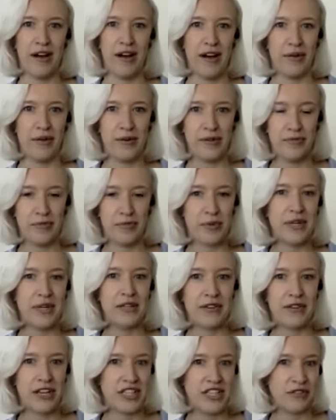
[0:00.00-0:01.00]
I would breathe
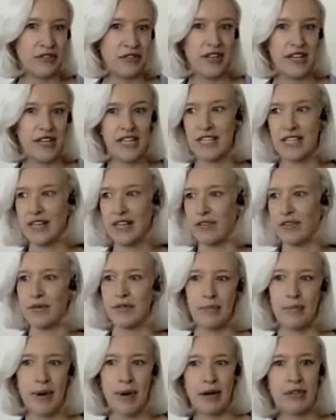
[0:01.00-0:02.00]
very differently to if I was
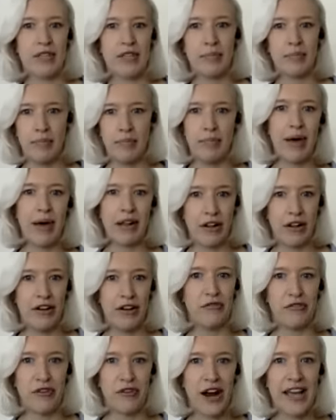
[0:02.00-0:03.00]
about to belt a
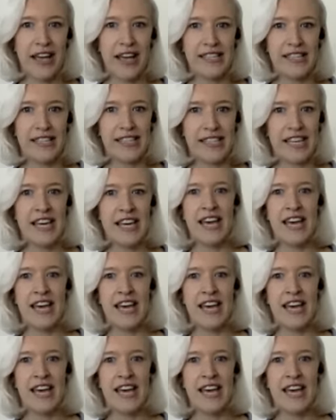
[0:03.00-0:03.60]
phrase.